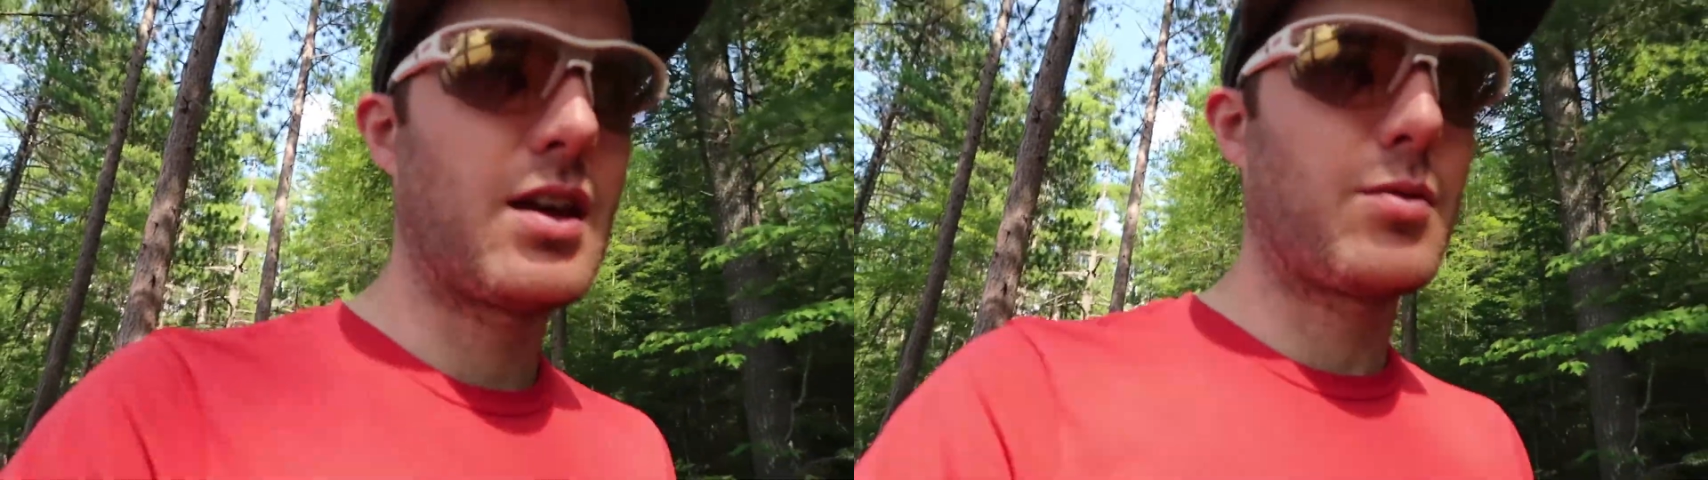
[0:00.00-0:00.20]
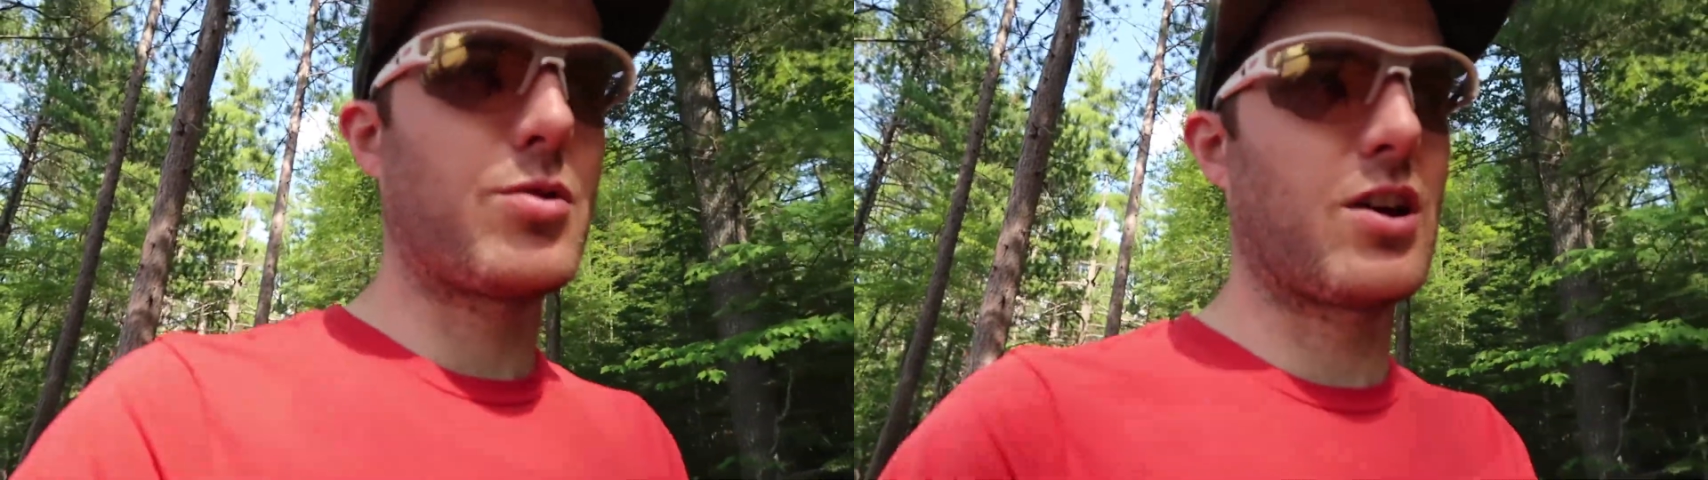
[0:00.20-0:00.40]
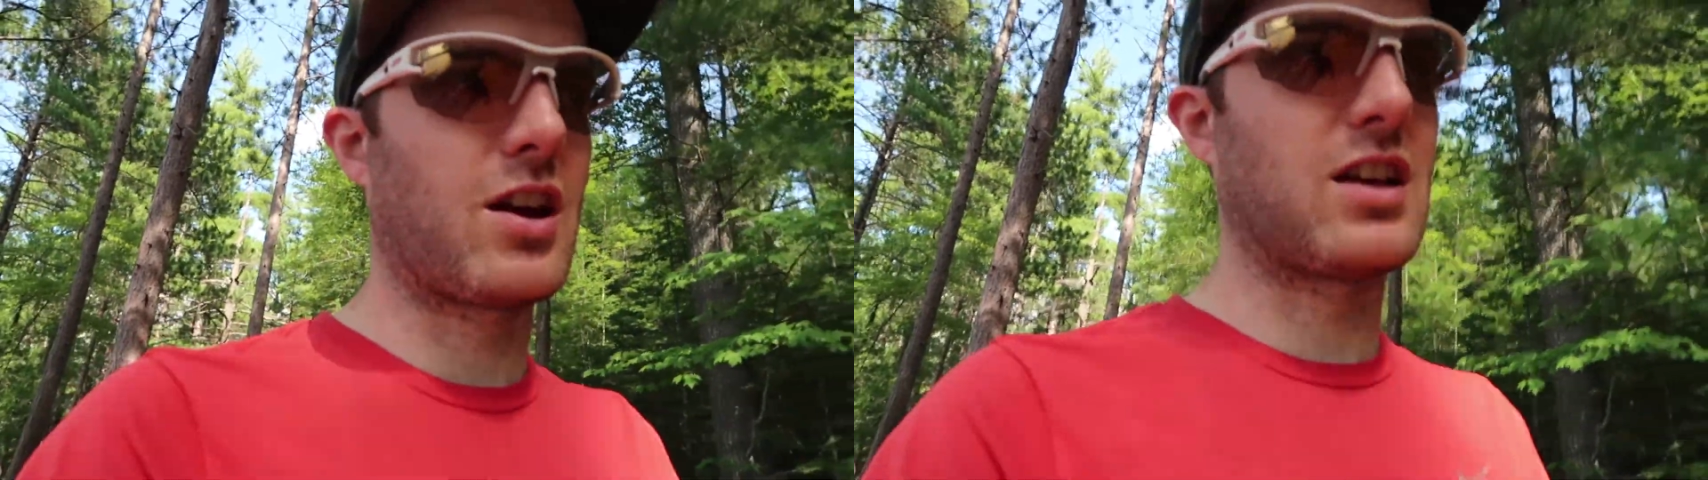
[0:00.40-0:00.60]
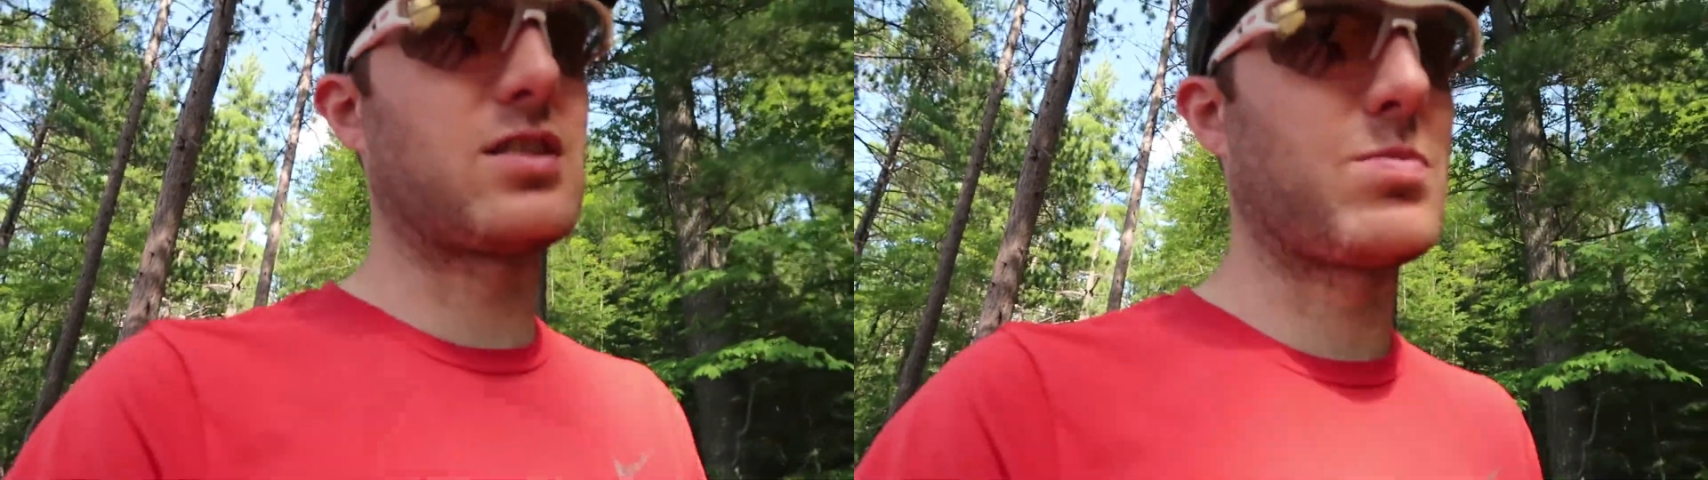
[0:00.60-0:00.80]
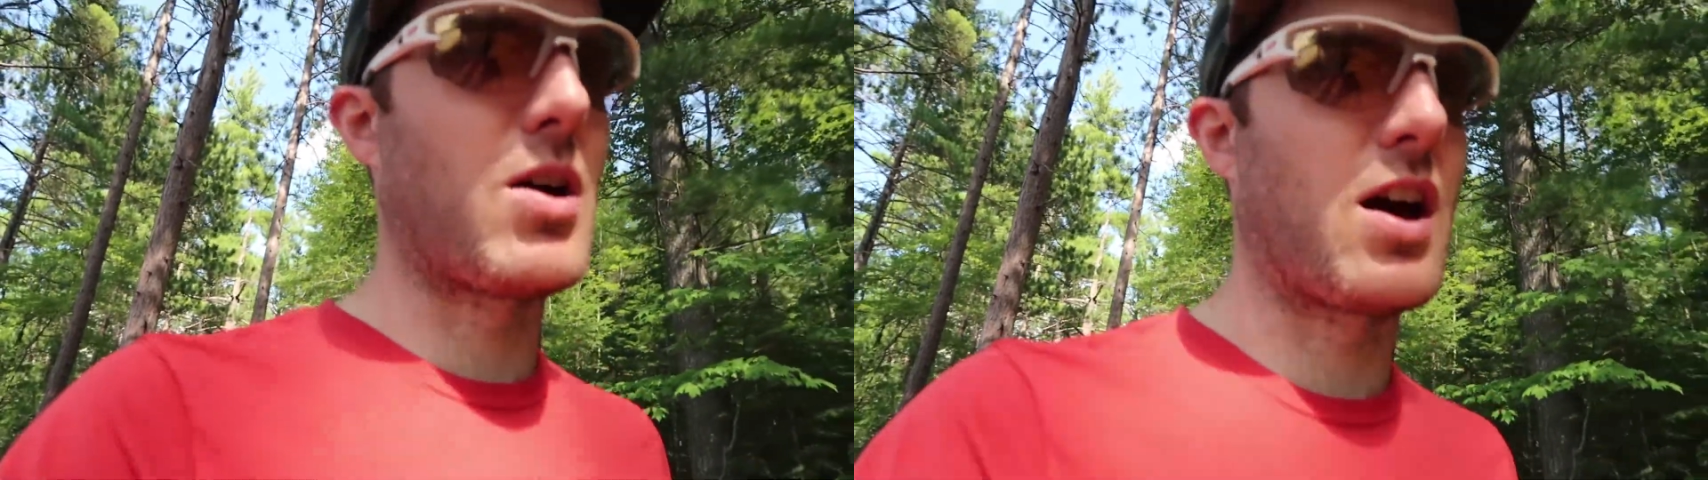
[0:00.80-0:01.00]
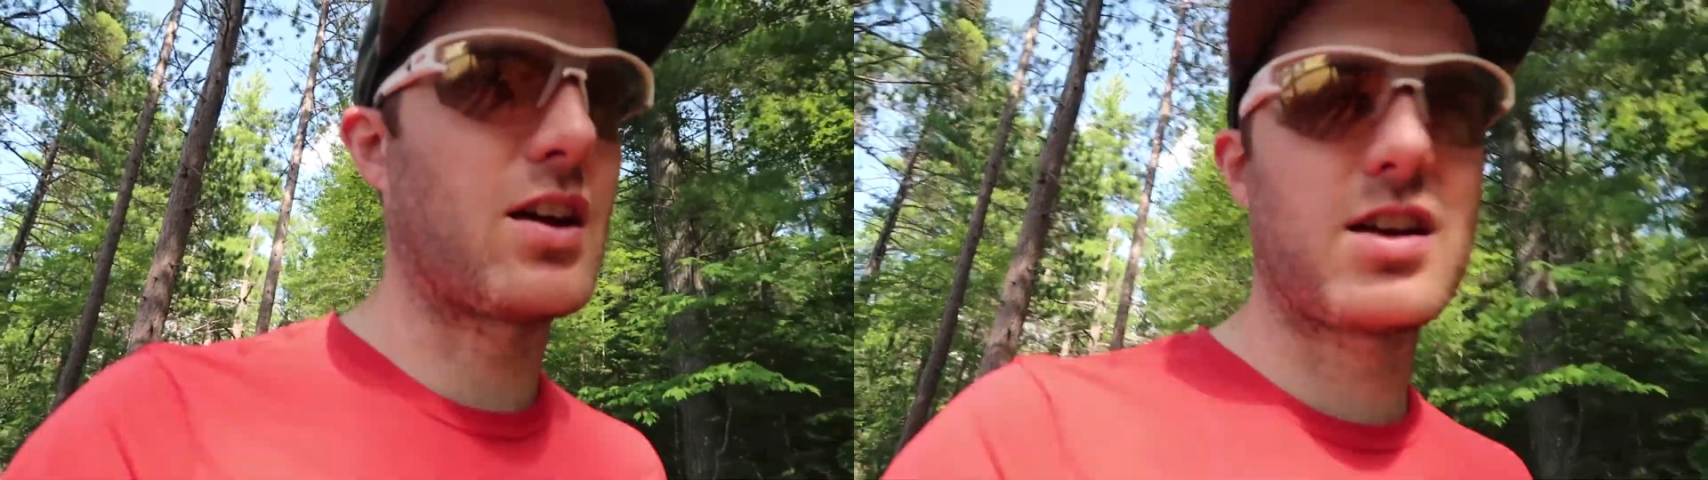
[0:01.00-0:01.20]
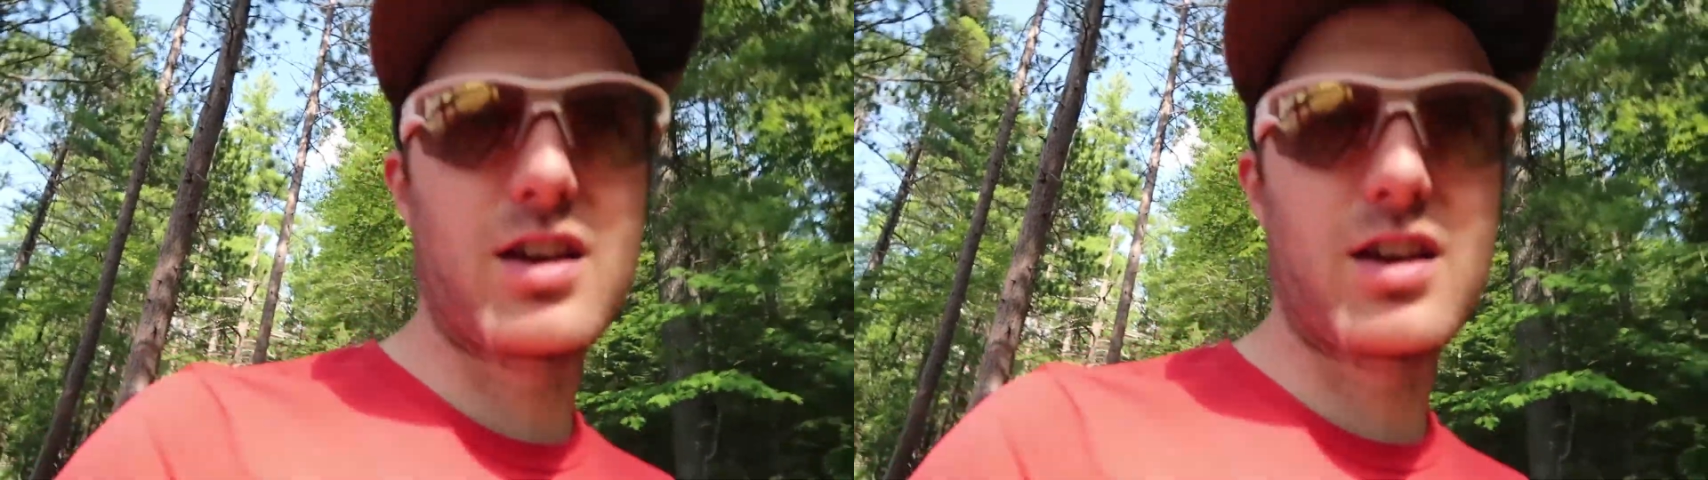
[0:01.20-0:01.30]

pretty nice spot.